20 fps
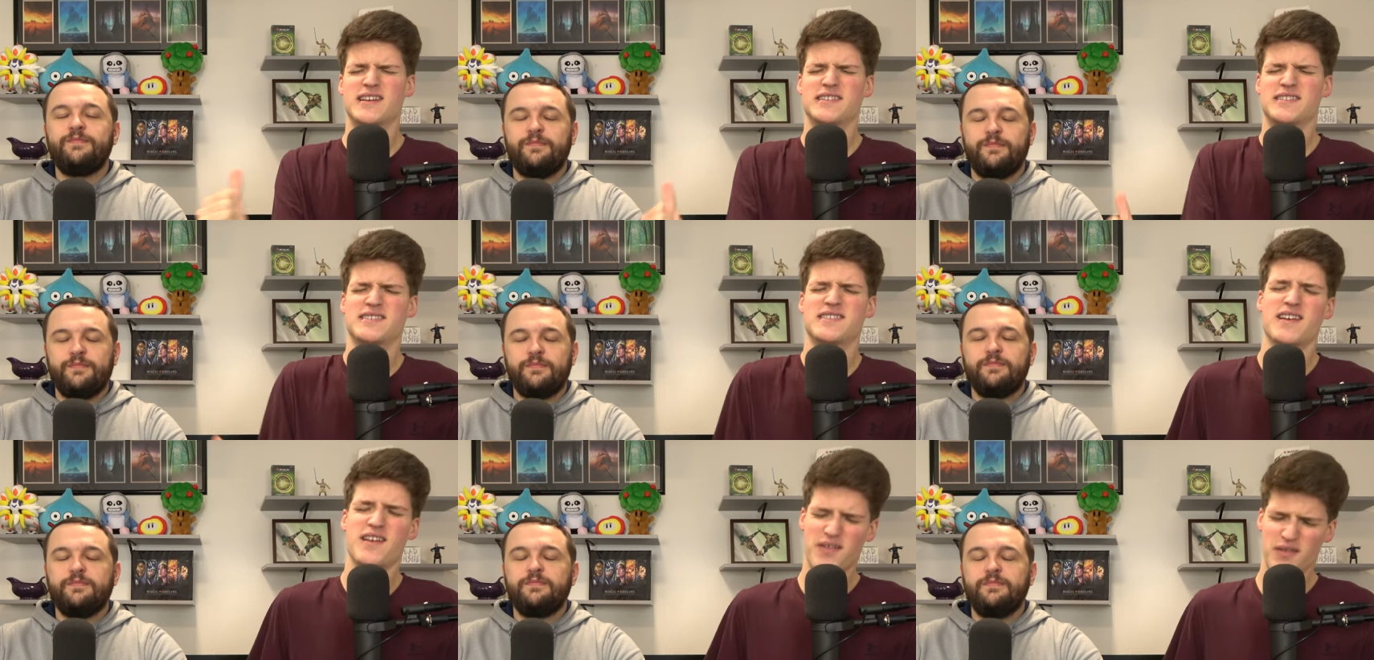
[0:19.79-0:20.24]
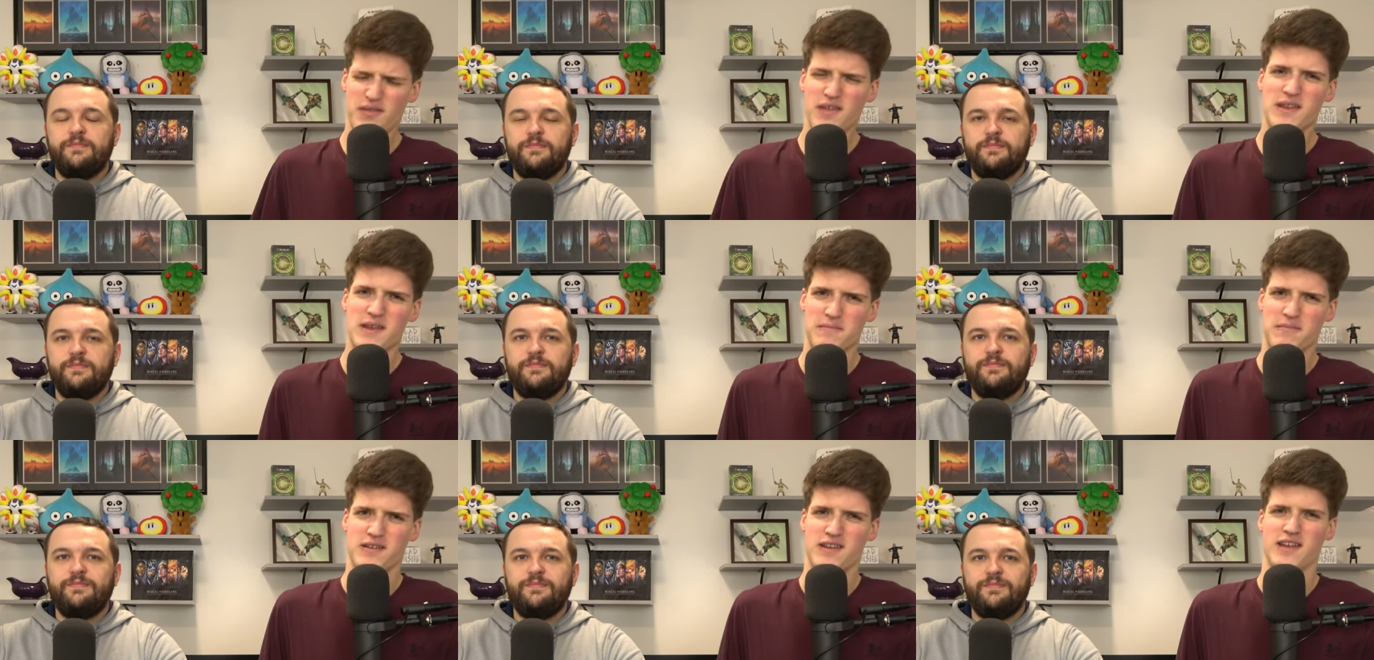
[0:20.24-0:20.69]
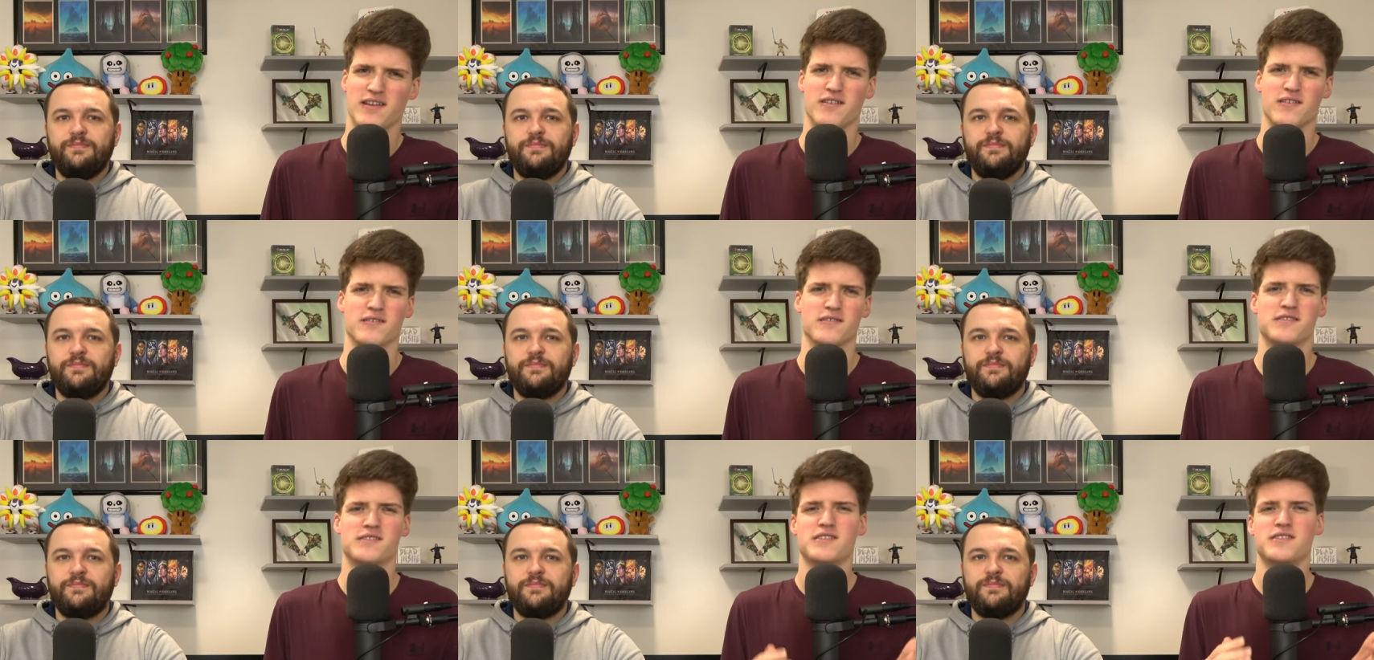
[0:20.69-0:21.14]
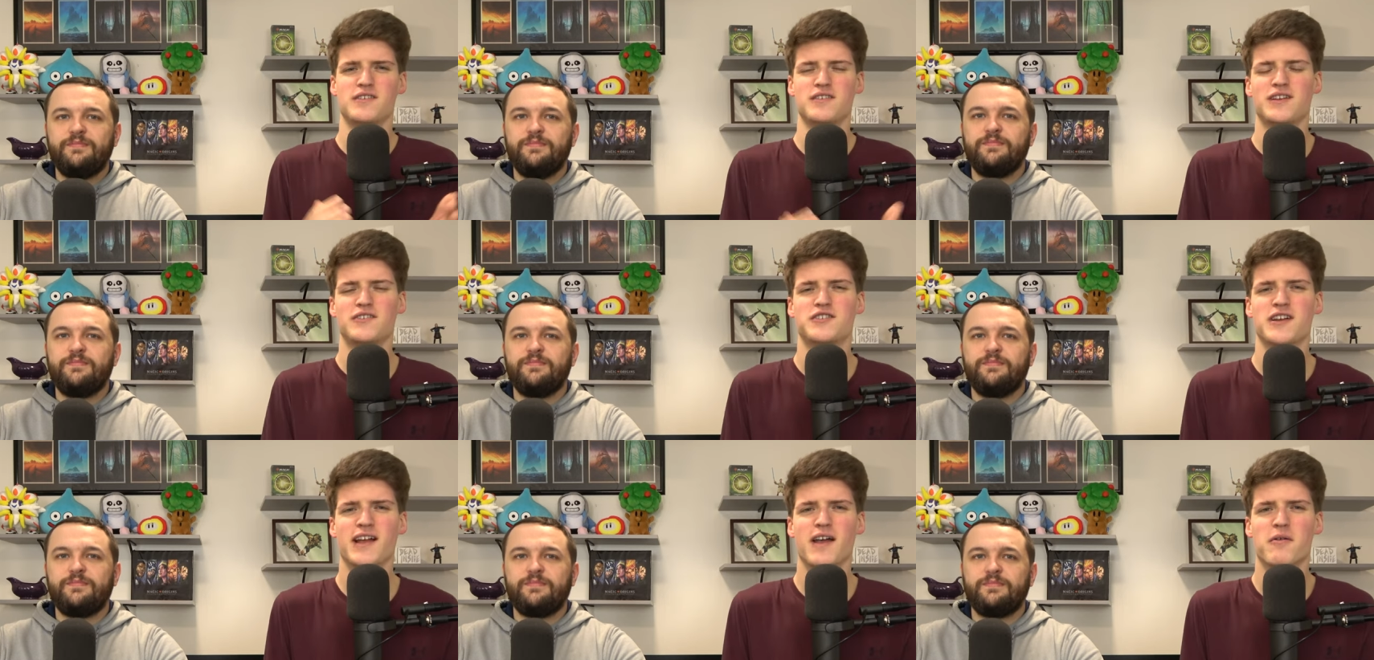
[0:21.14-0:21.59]
Speaker 1: us the Nitpicking Nerds. You
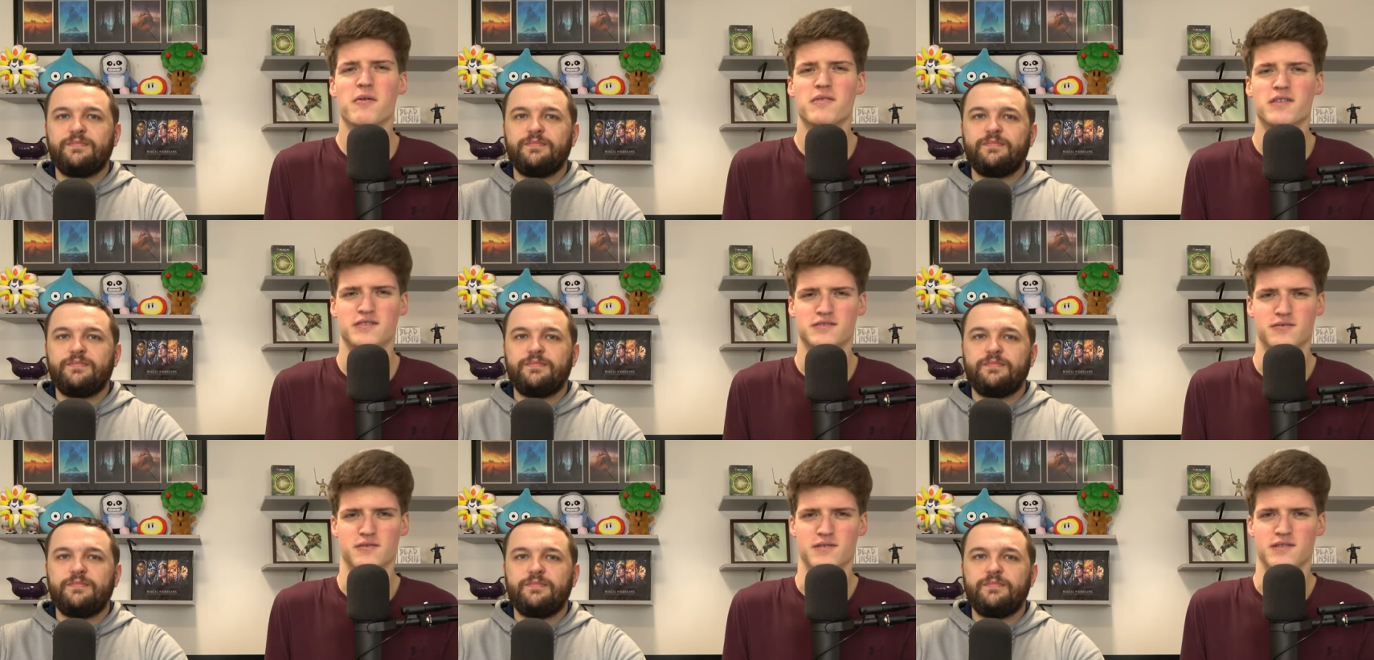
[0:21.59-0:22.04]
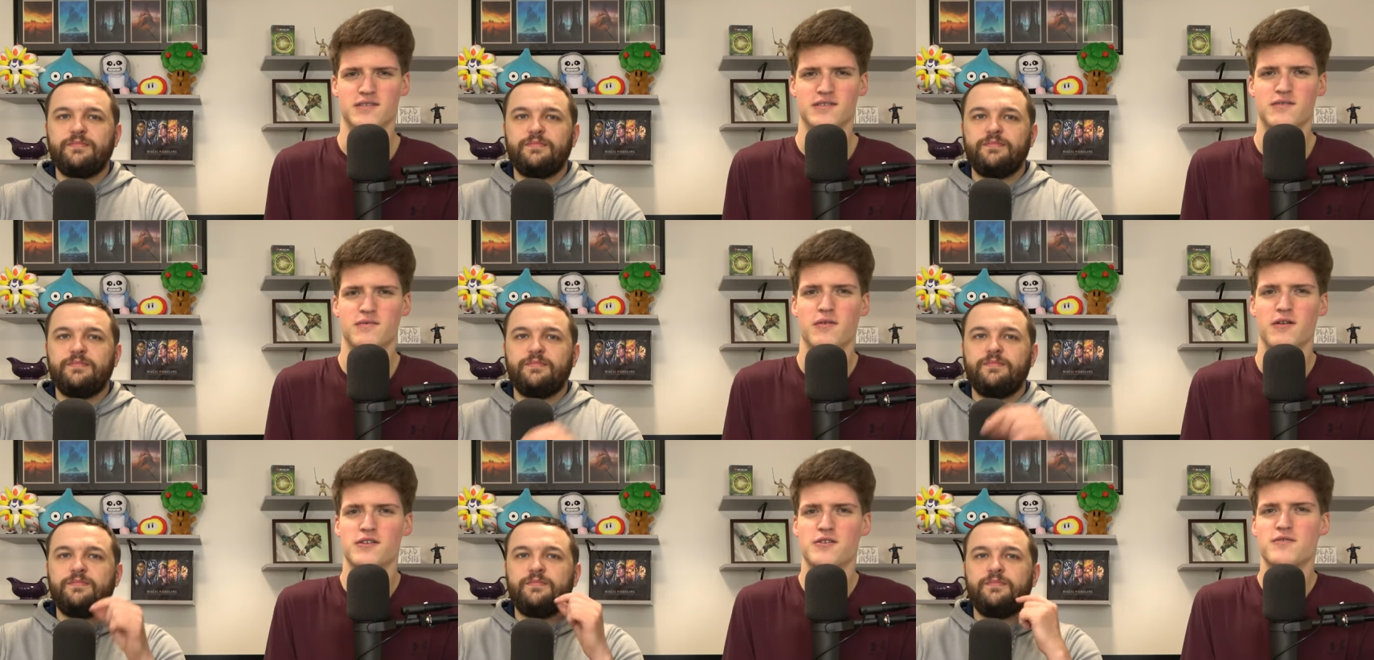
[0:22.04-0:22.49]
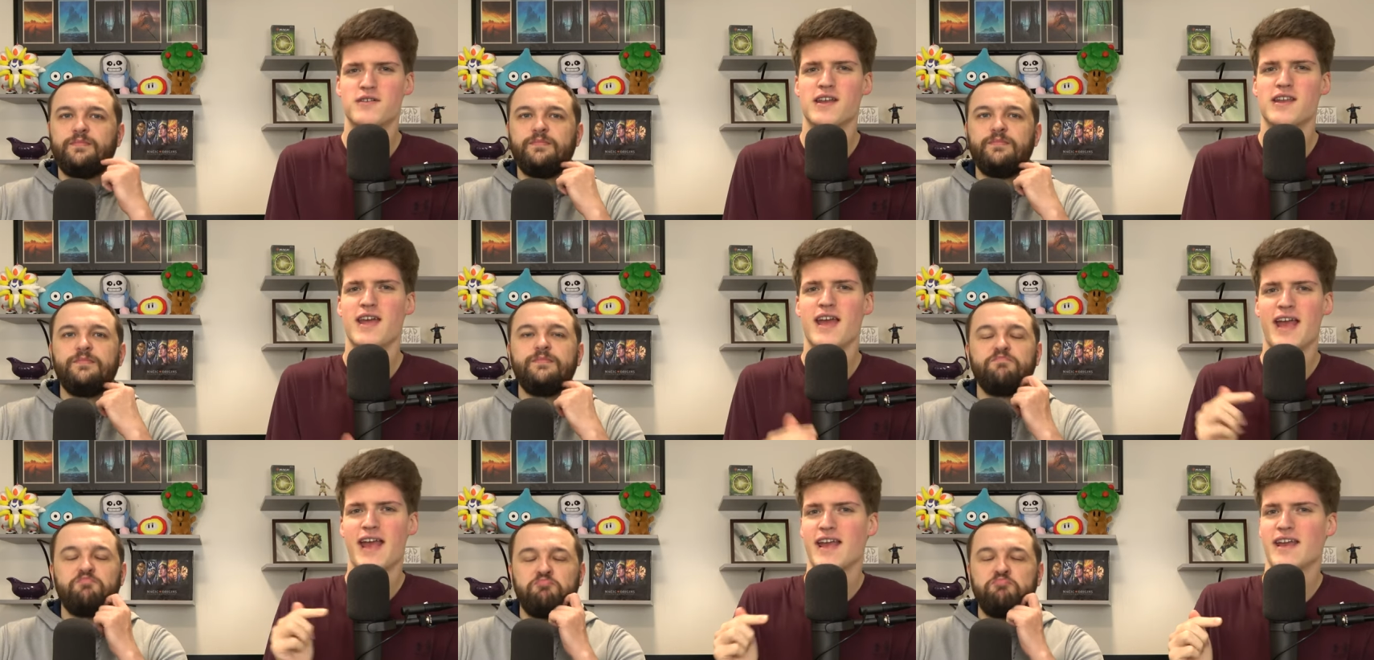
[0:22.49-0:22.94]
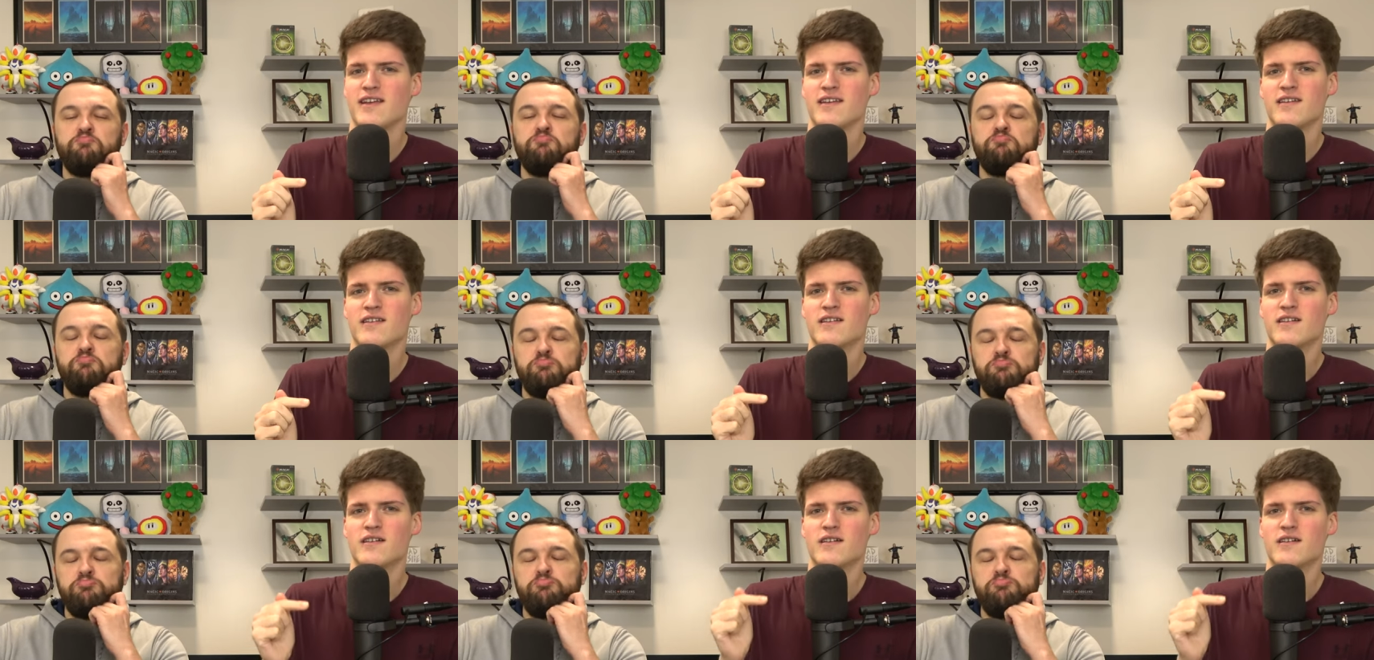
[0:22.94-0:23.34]
can check out our Discord, where you can A,